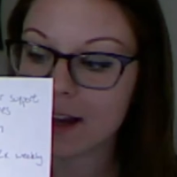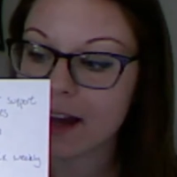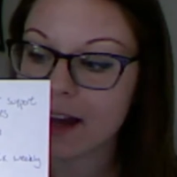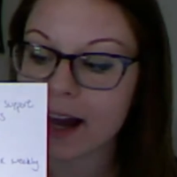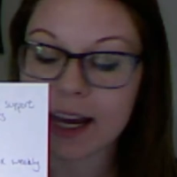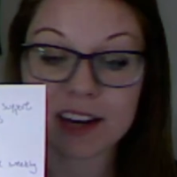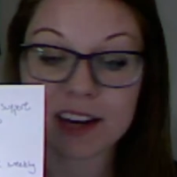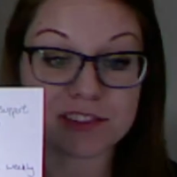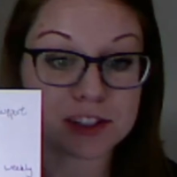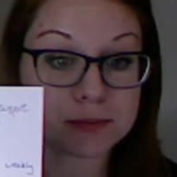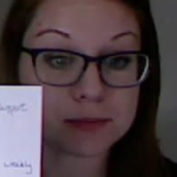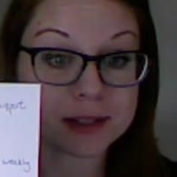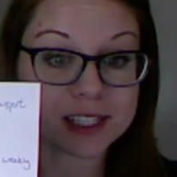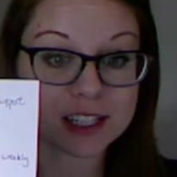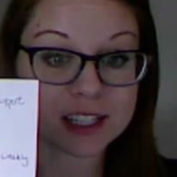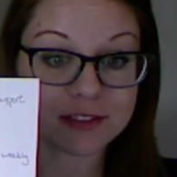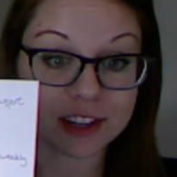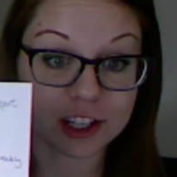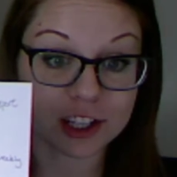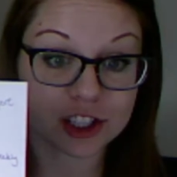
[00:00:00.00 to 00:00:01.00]
I have
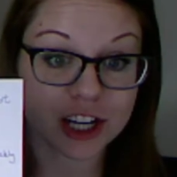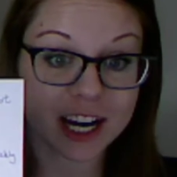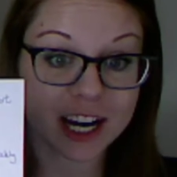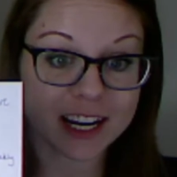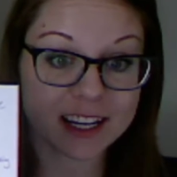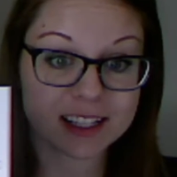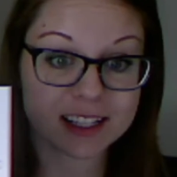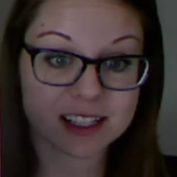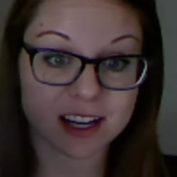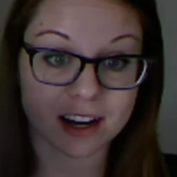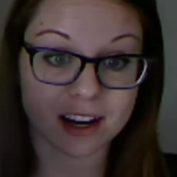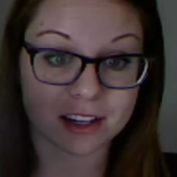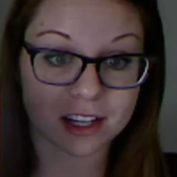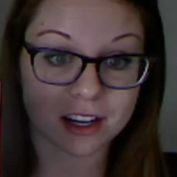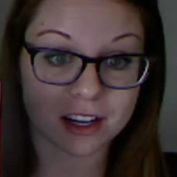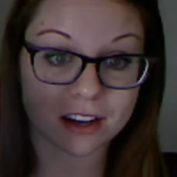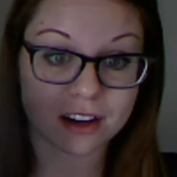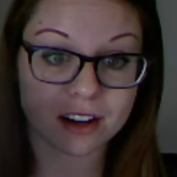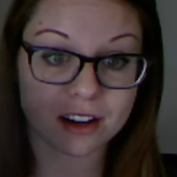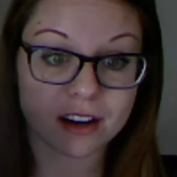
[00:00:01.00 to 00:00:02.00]
specific check-ins on
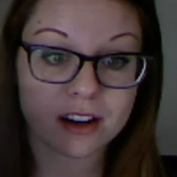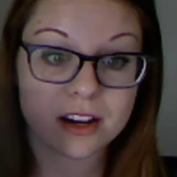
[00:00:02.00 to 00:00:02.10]
here.